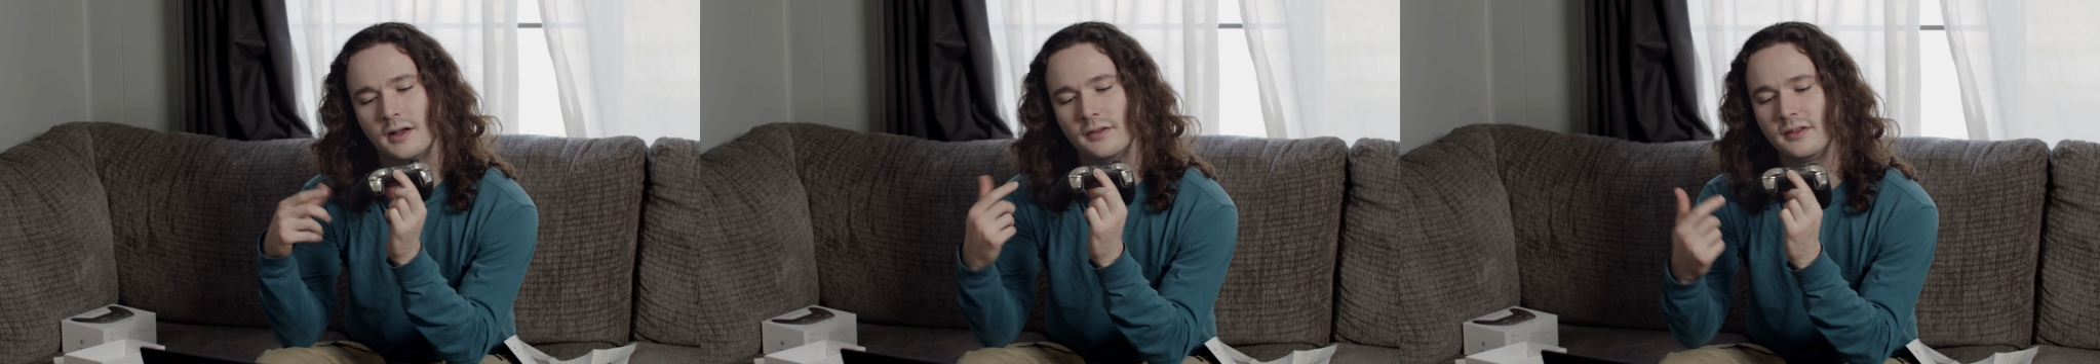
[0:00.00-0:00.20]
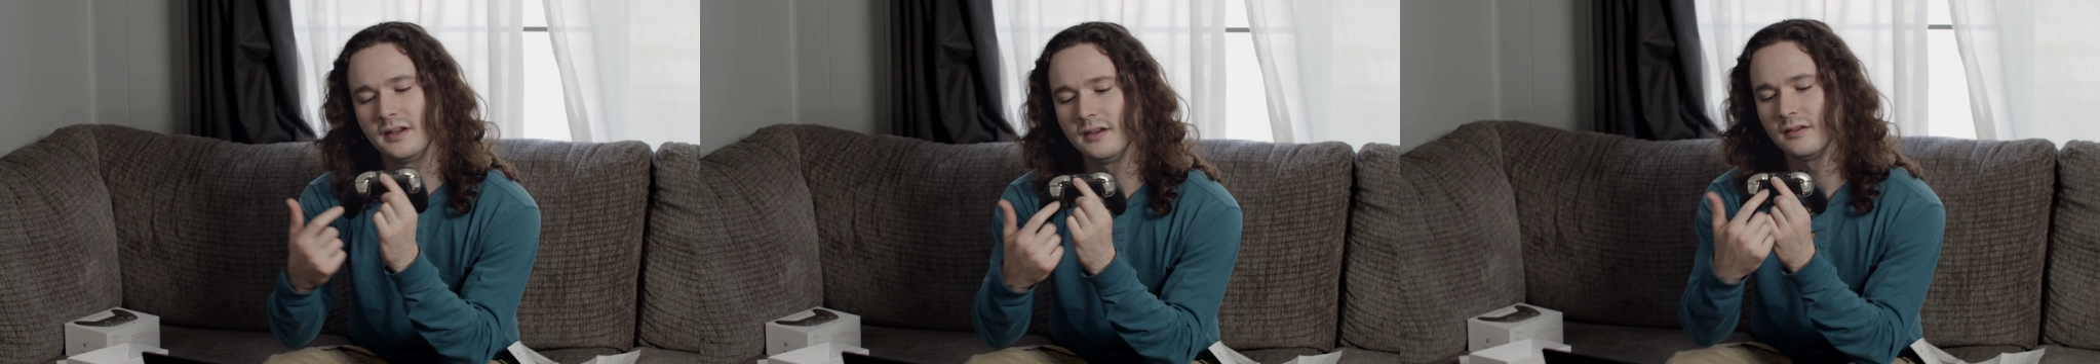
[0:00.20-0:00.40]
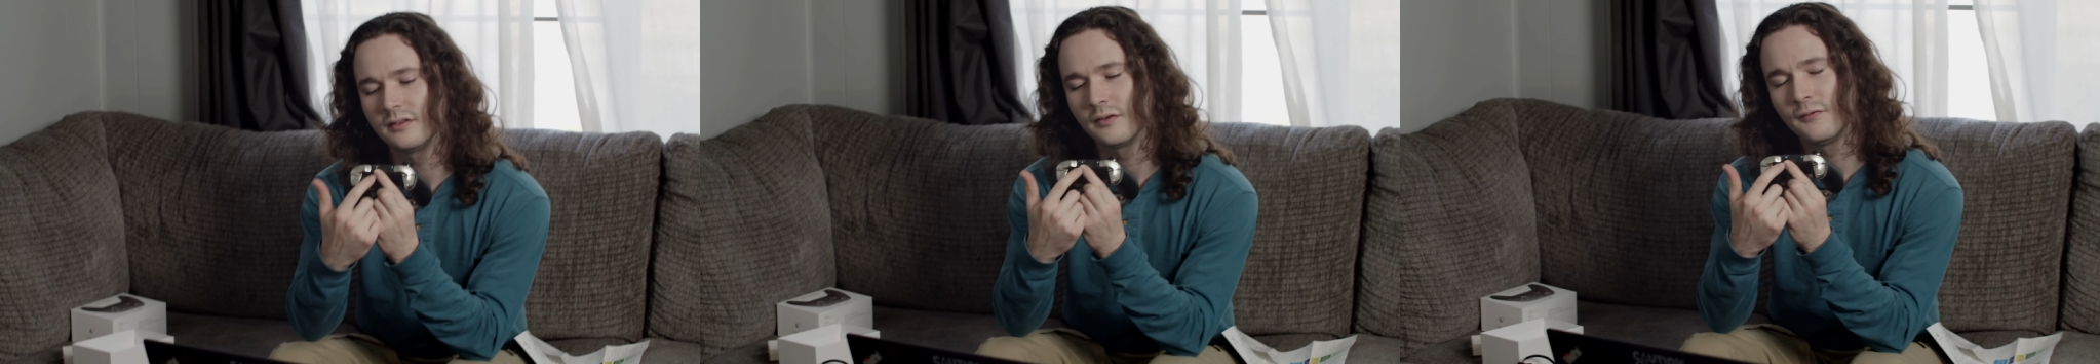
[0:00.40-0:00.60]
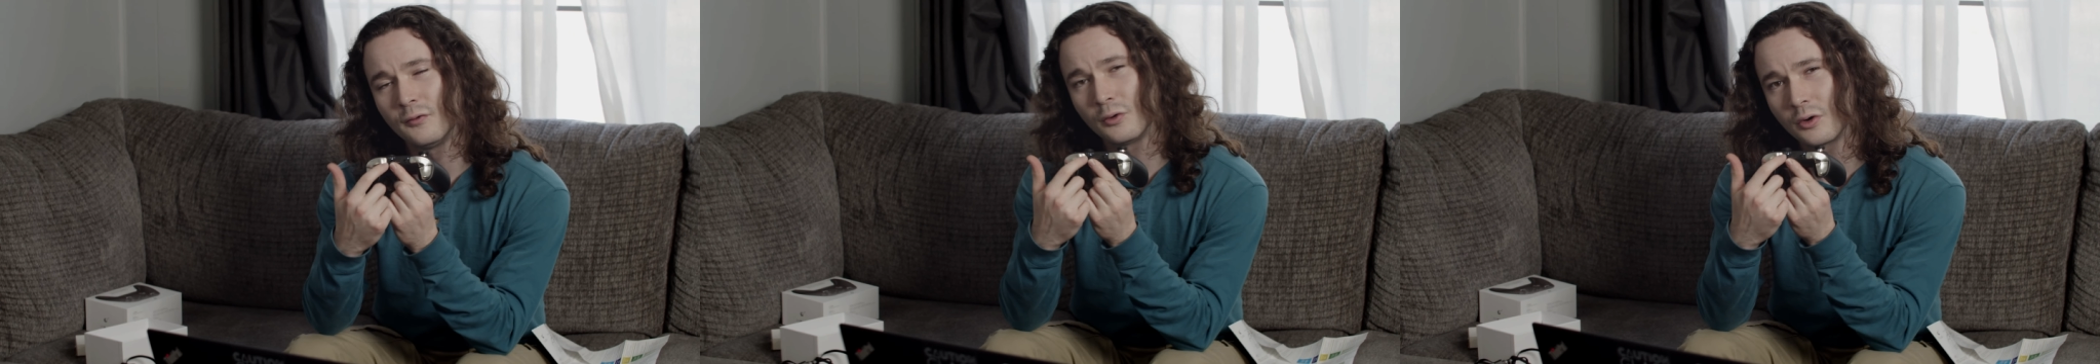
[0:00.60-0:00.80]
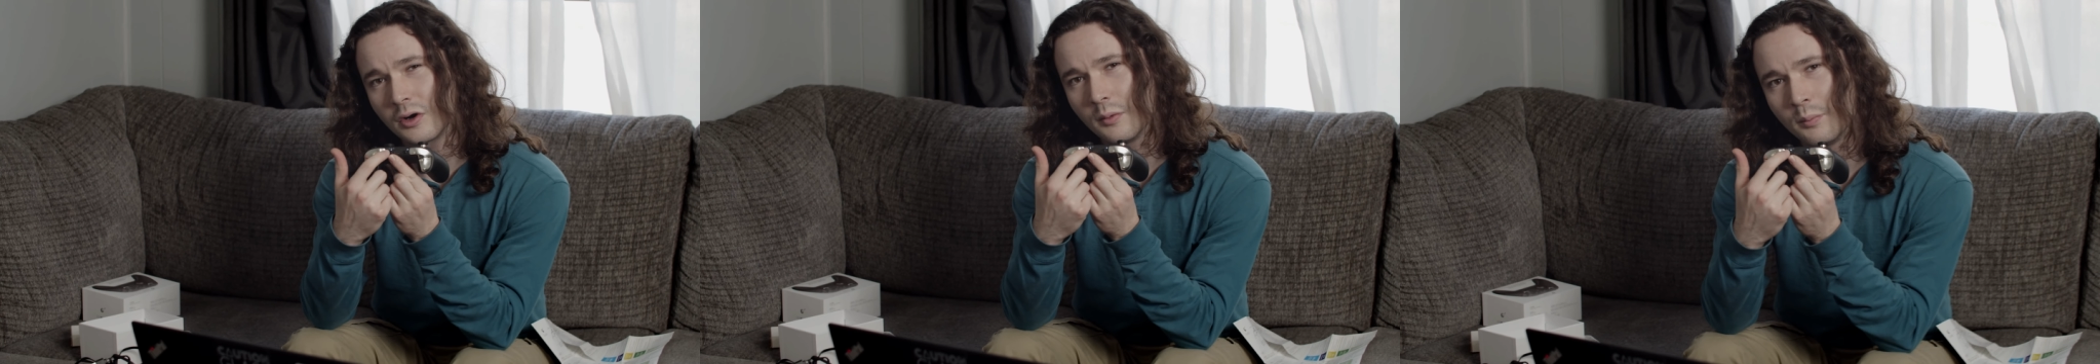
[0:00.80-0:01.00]
these
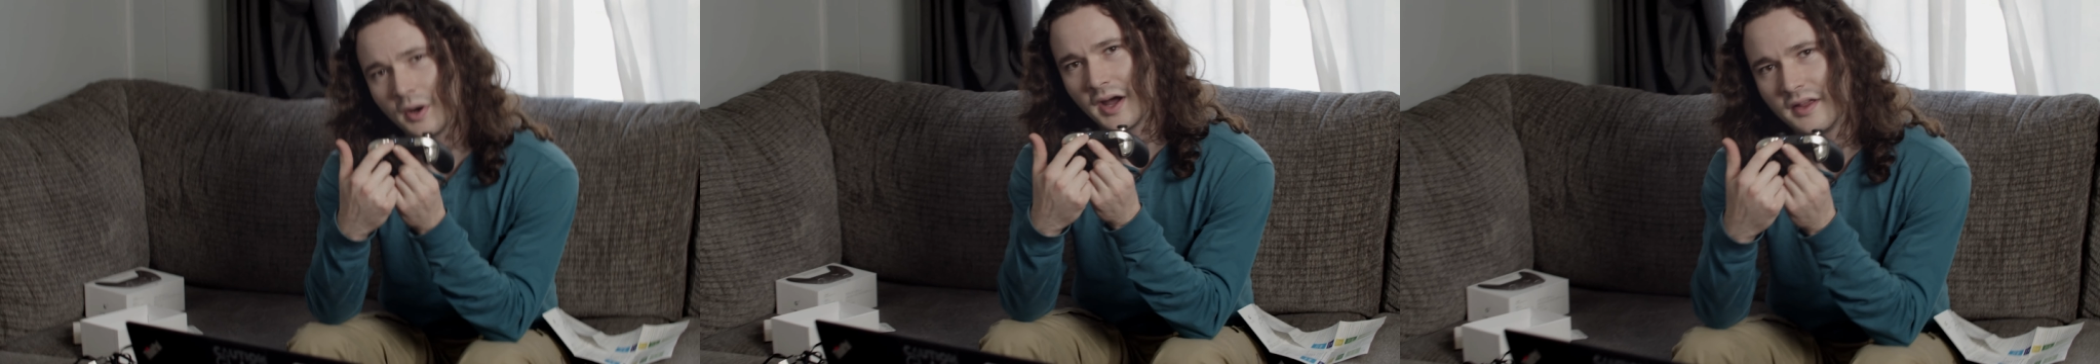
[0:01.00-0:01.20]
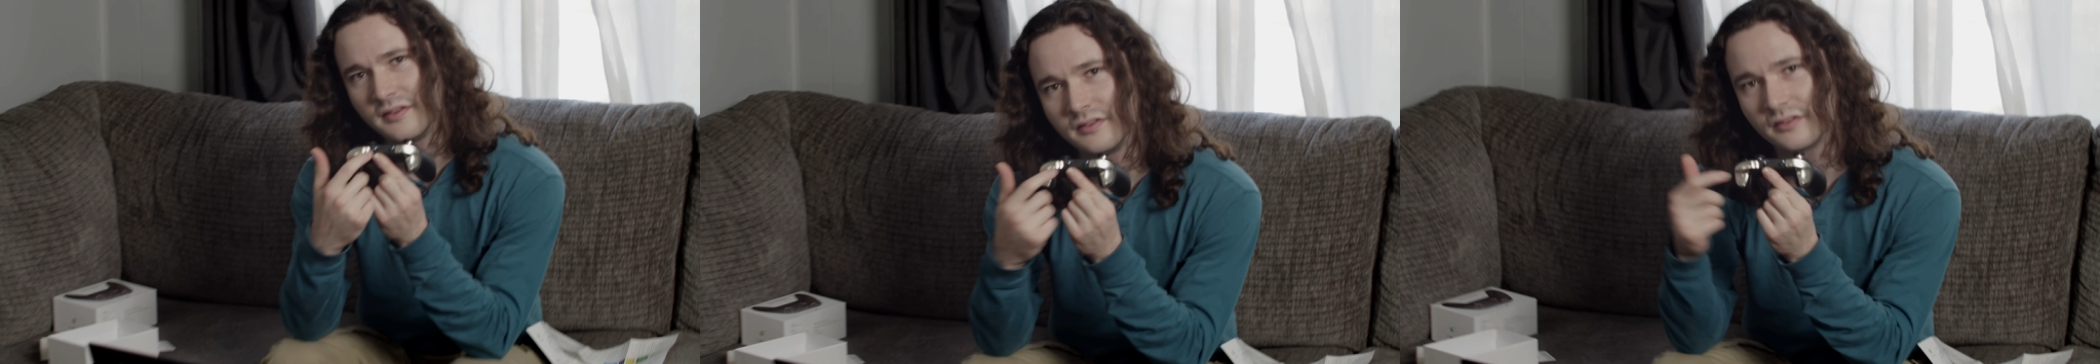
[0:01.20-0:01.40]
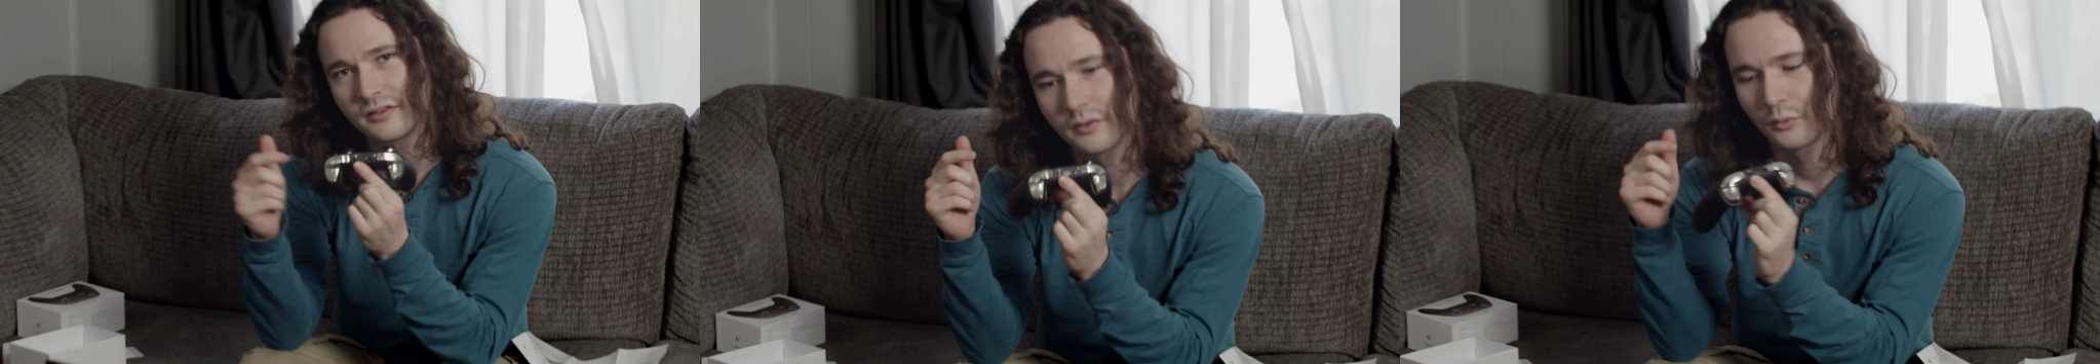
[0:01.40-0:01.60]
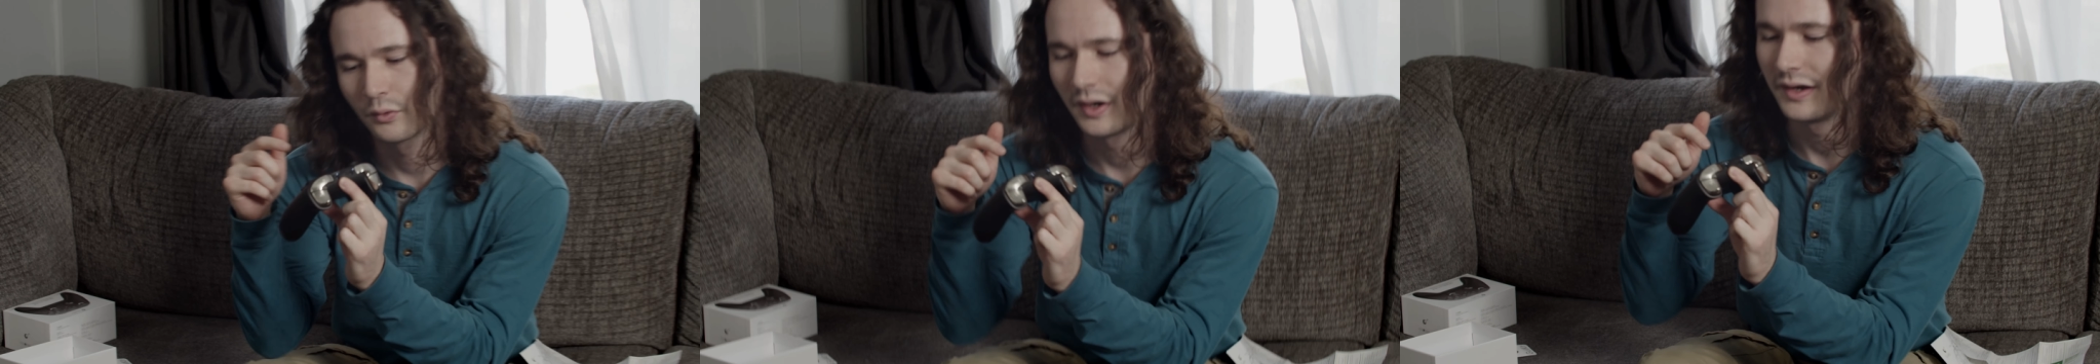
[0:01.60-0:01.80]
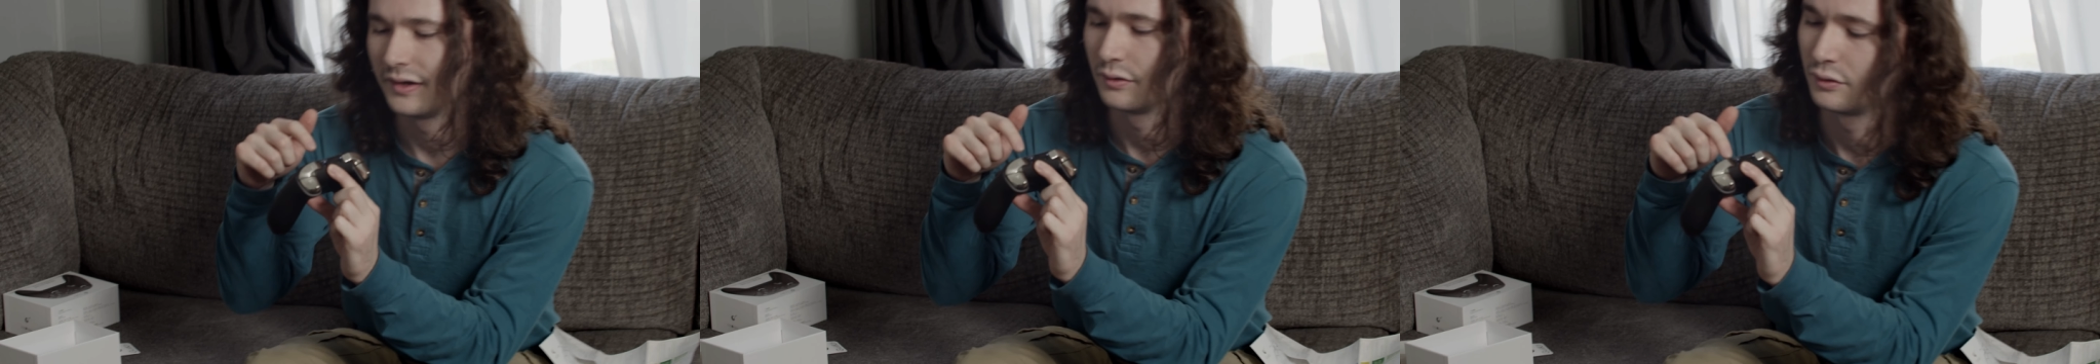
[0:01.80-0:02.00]
4 buttons
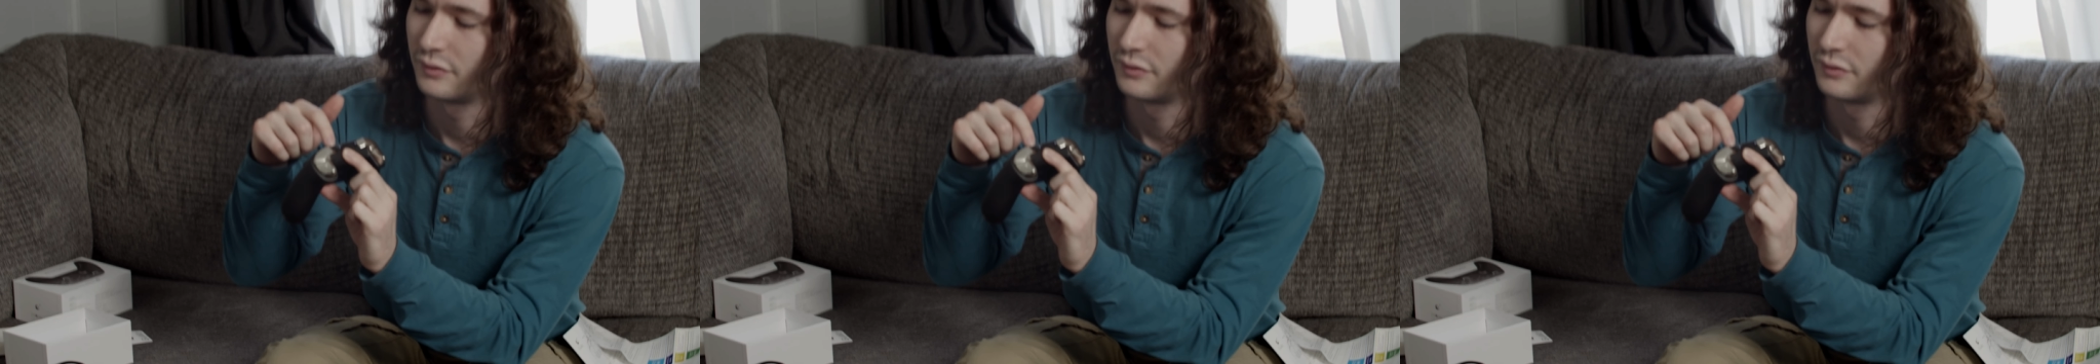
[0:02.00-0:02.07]
right here,